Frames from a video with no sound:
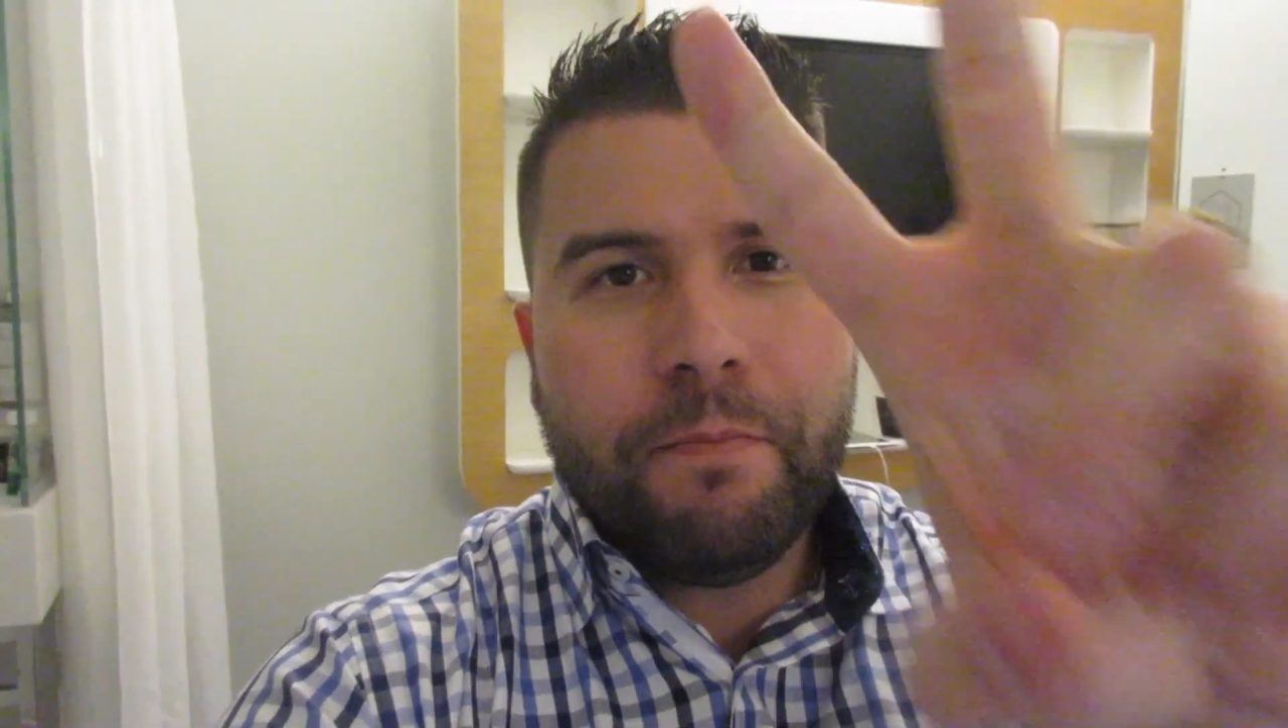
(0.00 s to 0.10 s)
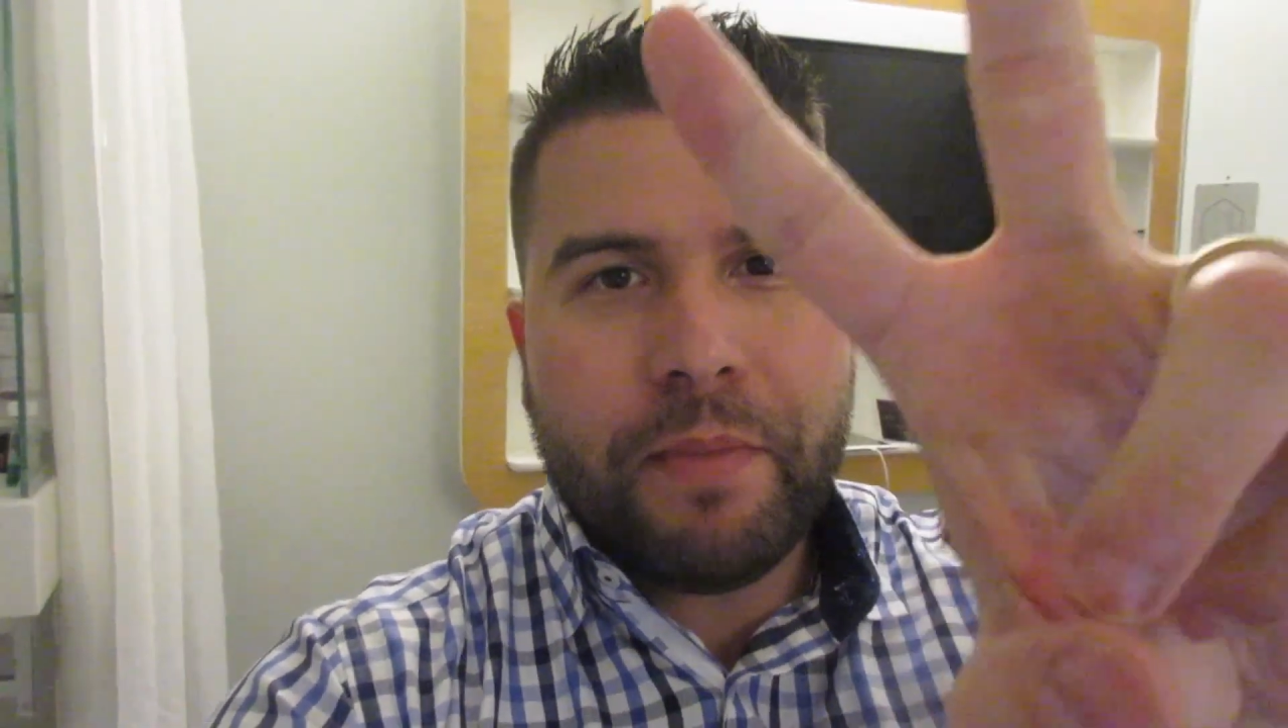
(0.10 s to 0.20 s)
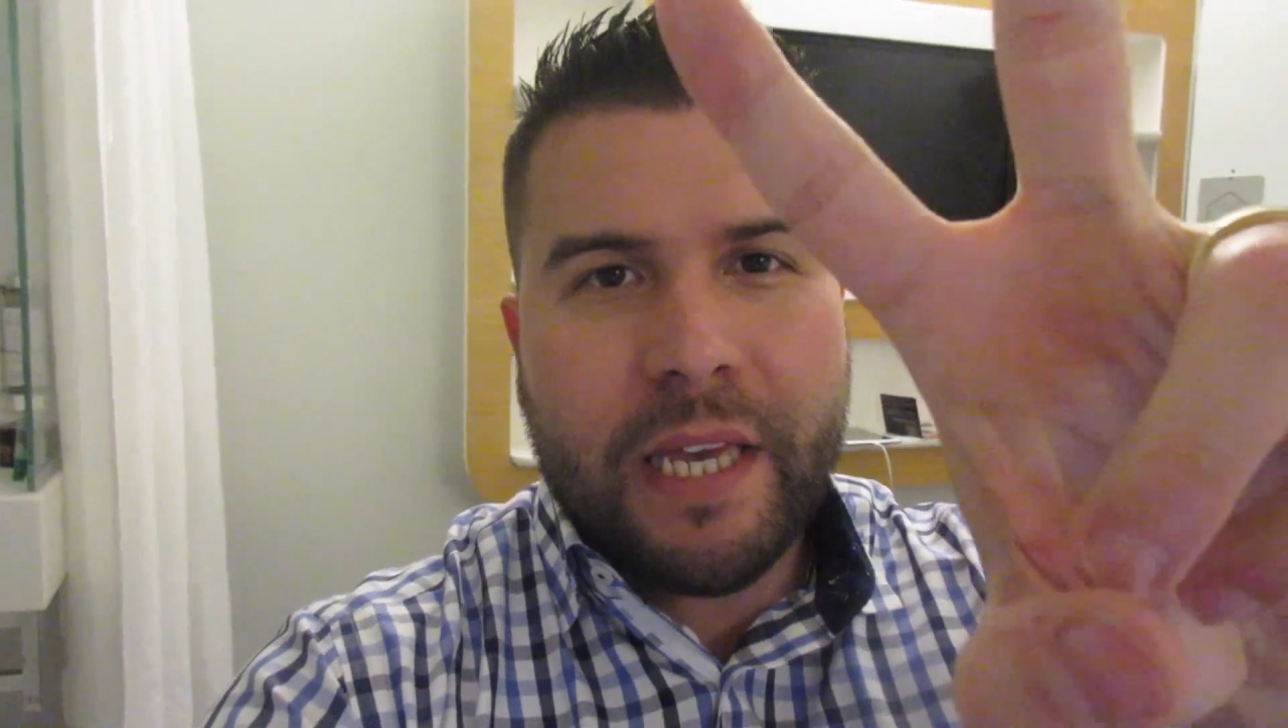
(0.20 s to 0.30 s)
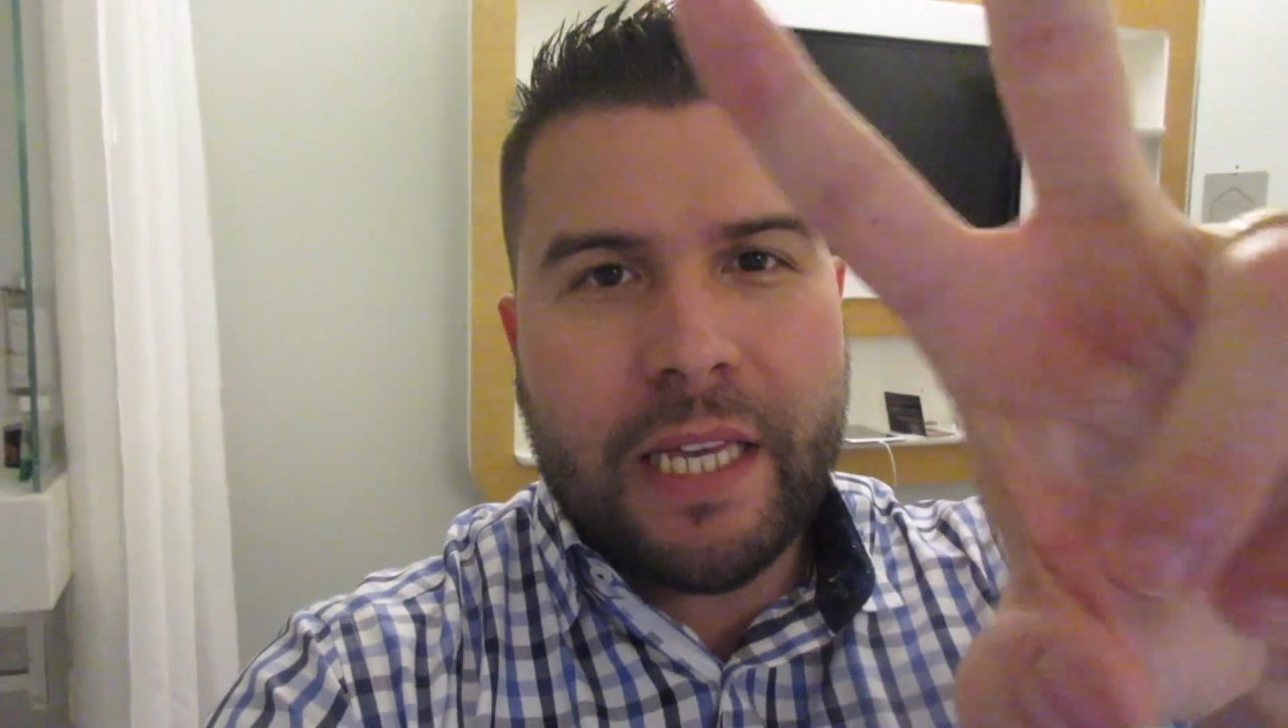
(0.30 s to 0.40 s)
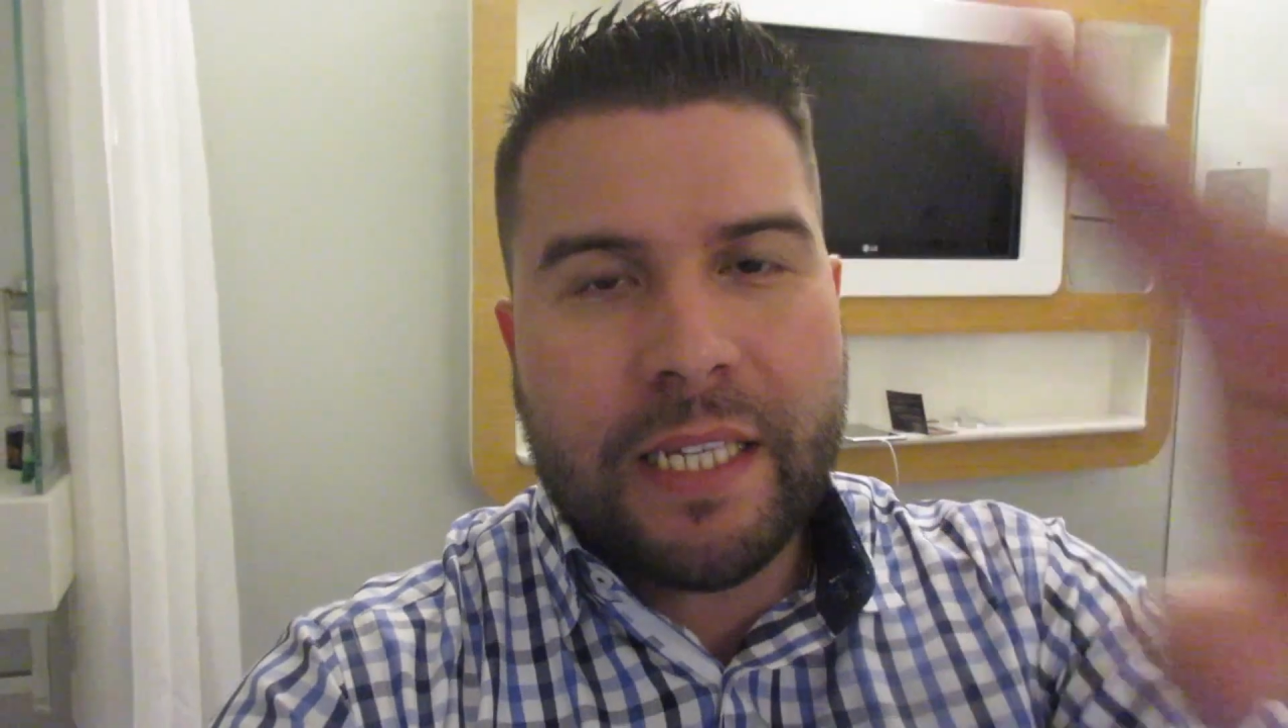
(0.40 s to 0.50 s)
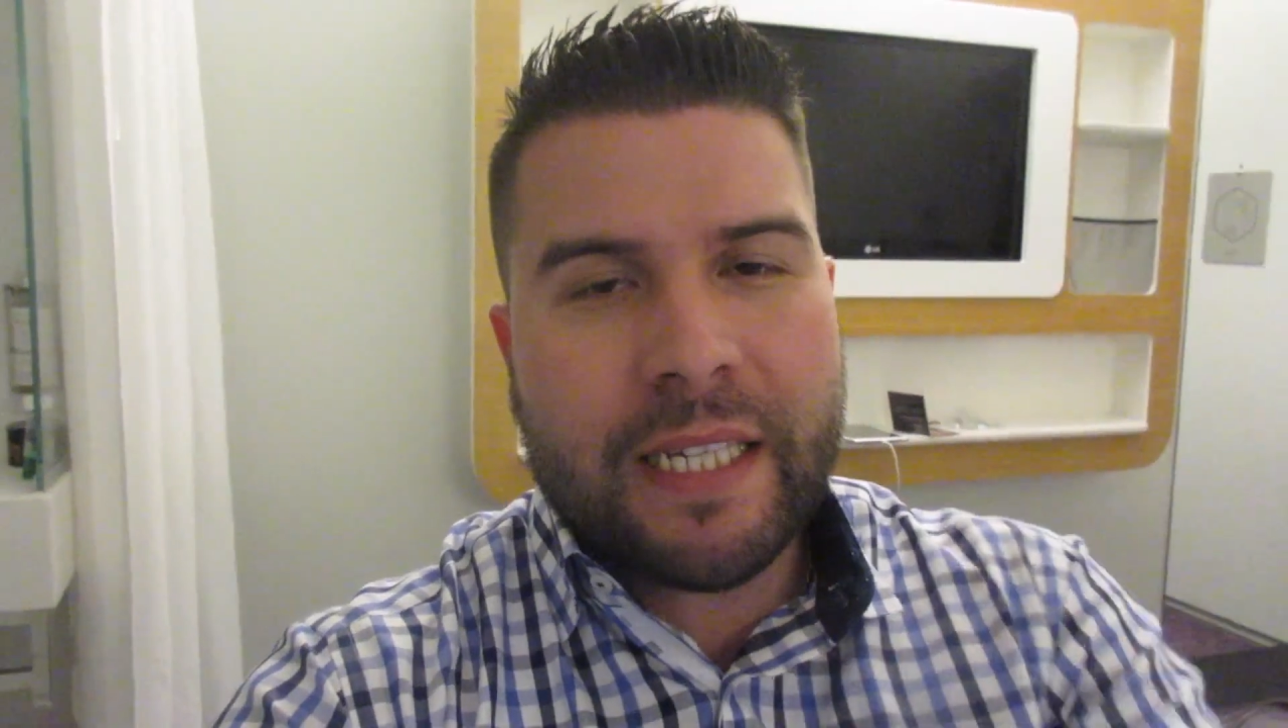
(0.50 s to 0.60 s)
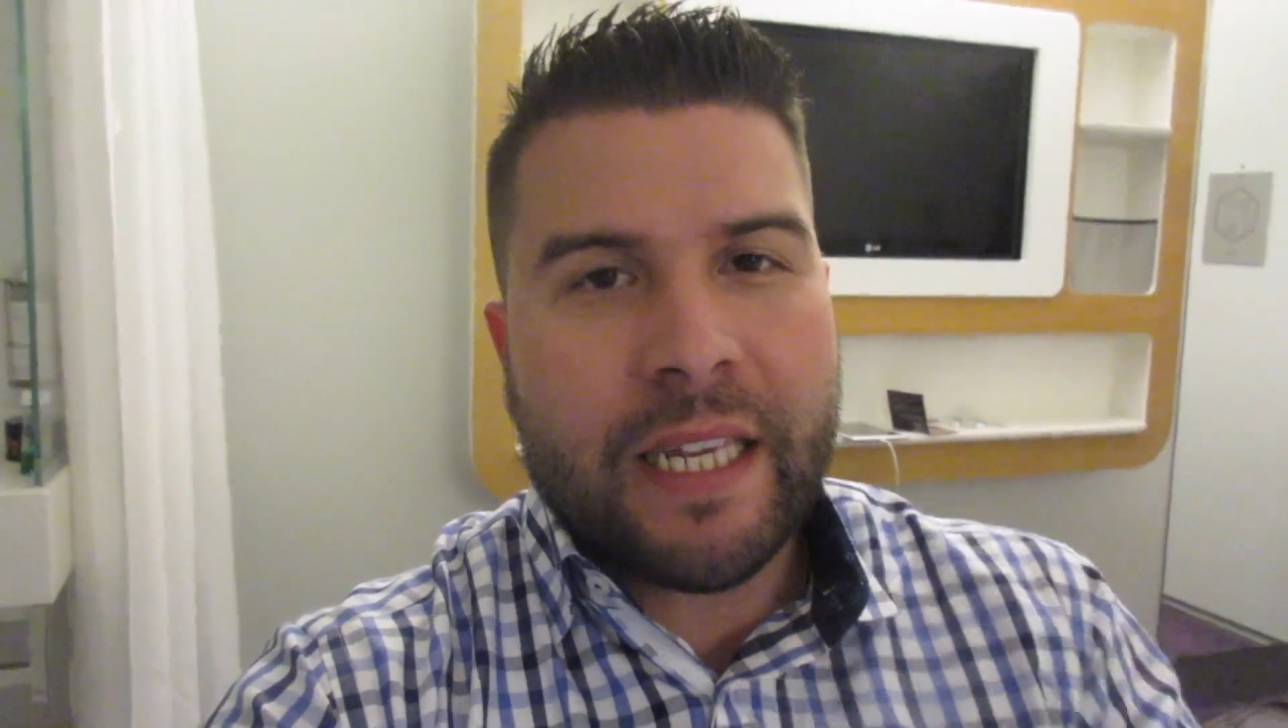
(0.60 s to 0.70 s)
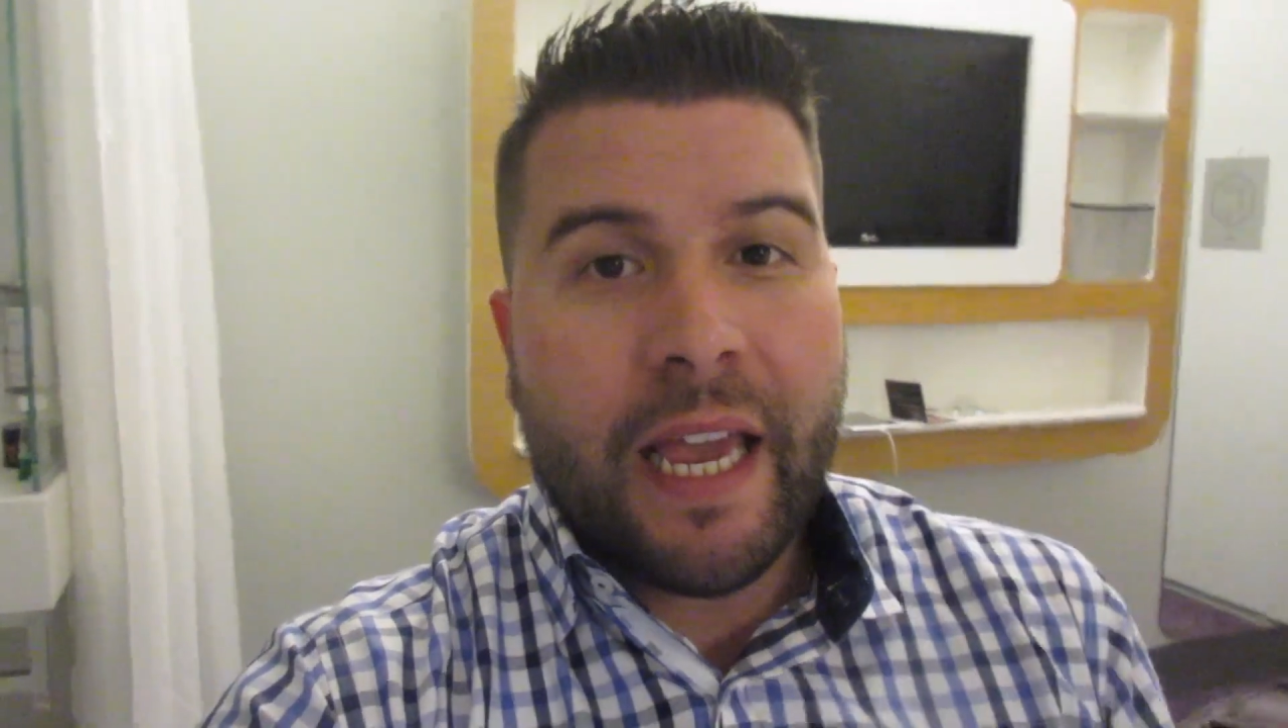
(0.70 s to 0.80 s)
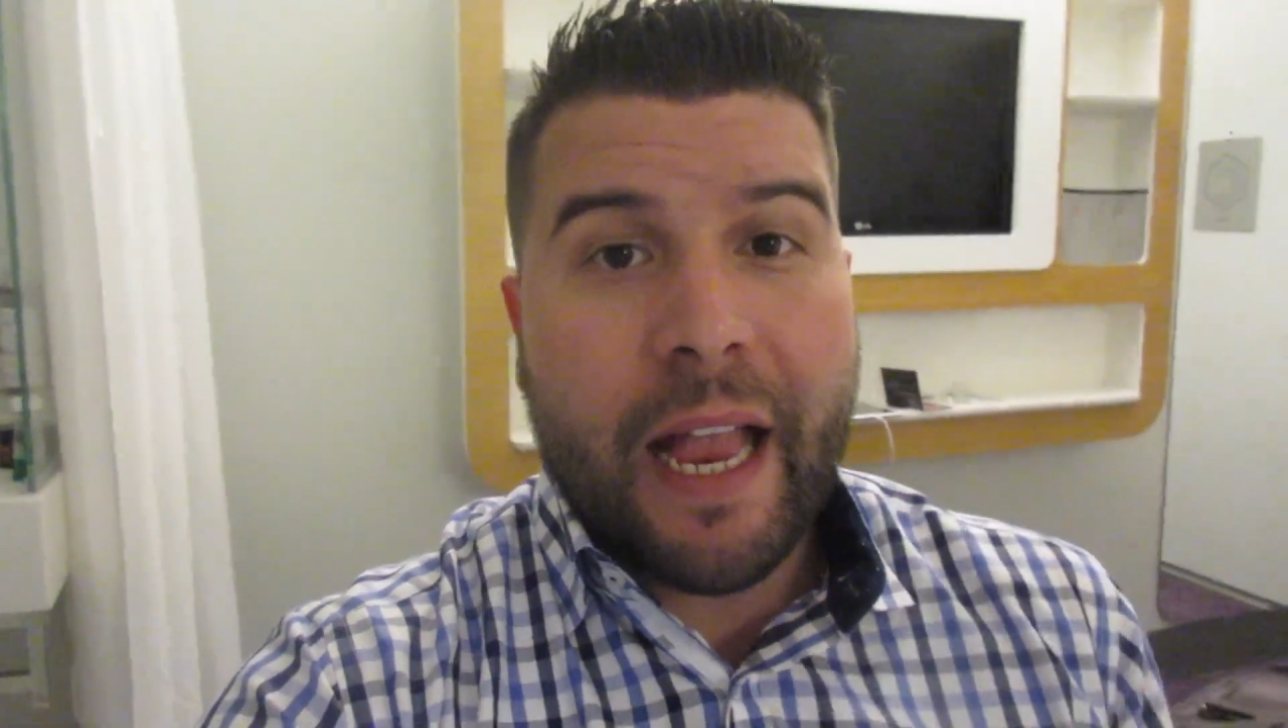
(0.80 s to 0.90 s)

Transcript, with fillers: peace,